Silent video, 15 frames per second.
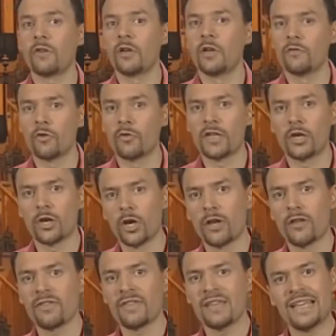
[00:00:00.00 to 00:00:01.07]
for the
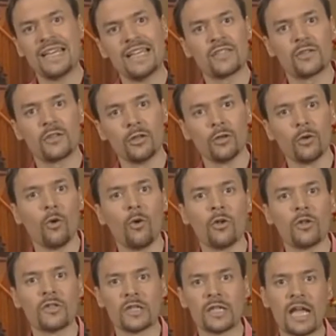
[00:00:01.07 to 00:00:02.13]
earth is the
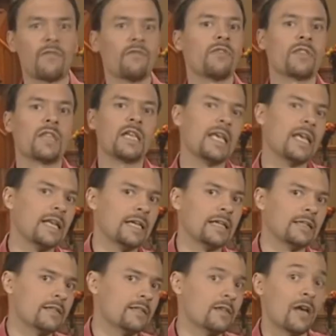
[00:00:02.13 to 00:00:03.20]
Lord's and everything in it,
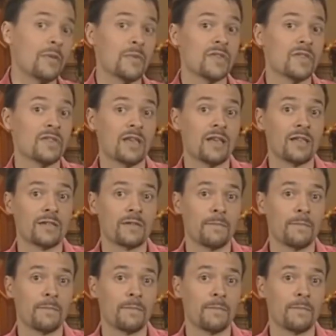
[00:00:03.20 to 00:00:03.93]
the psalmist says.